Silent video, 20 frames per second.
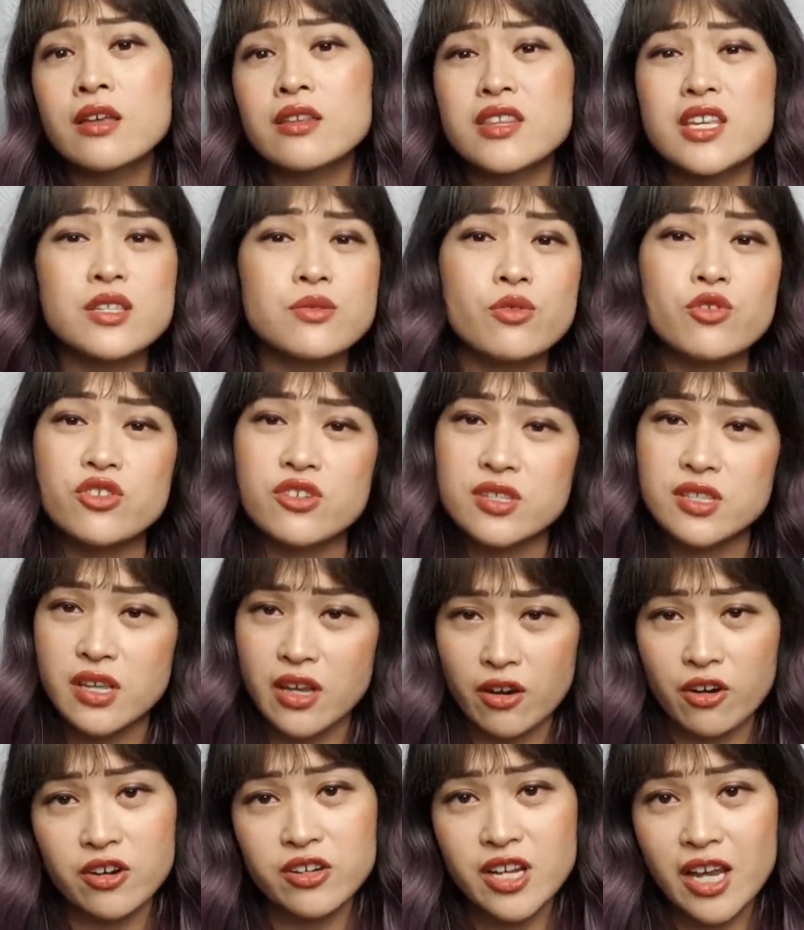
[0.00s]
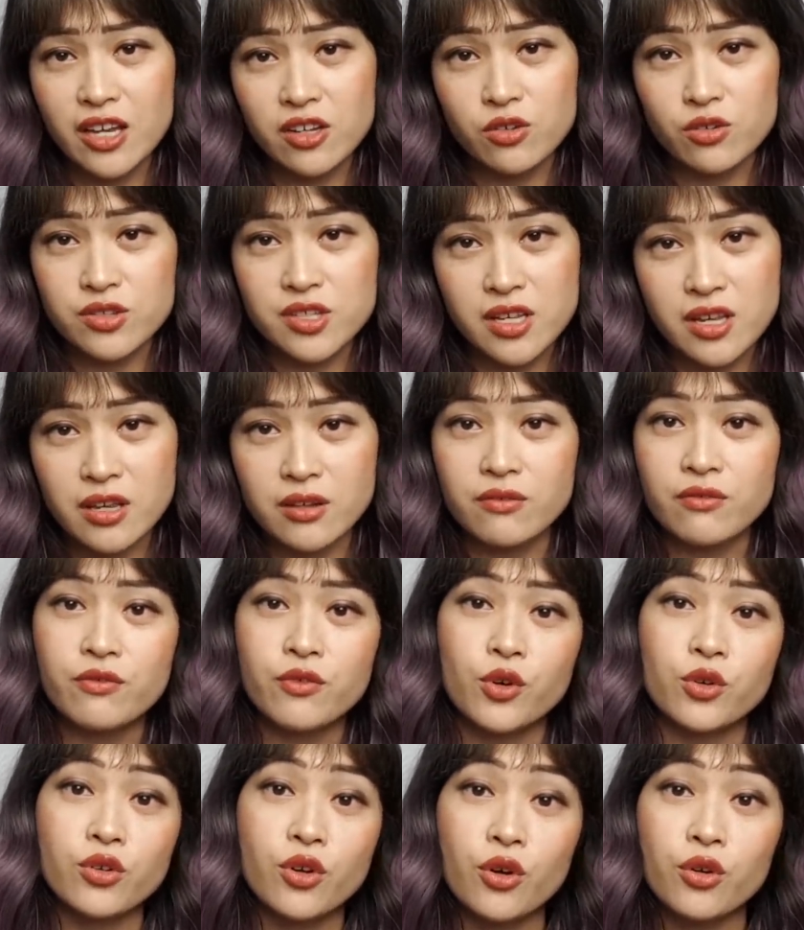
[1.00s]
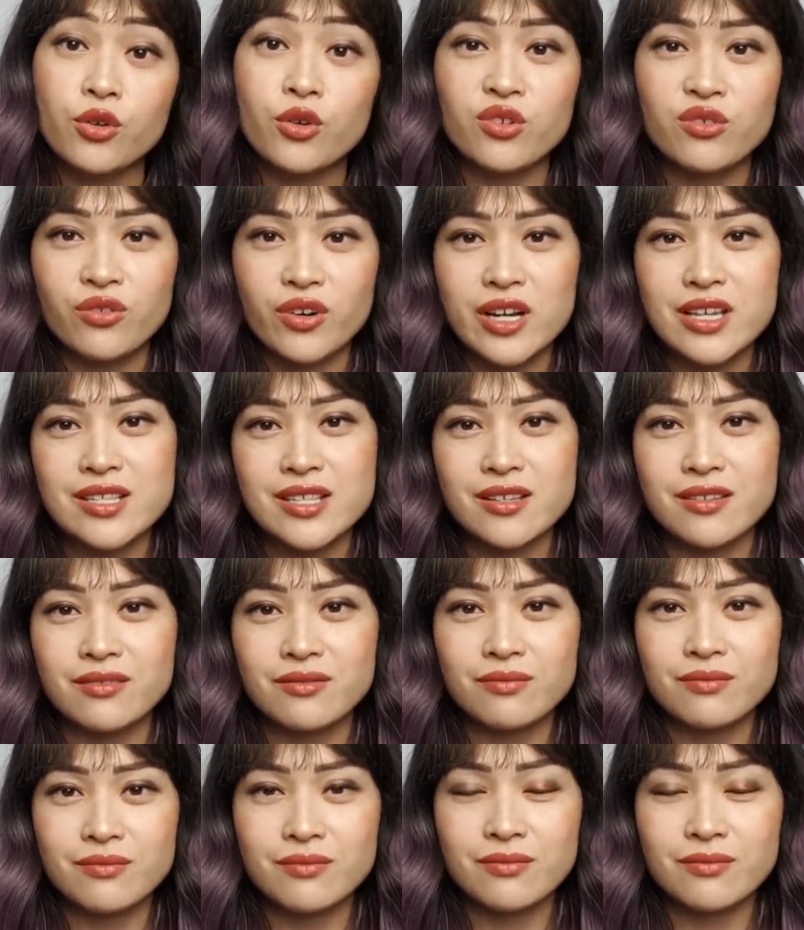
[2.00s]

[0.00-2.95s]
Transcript: this will just irritate your skin for no good reason.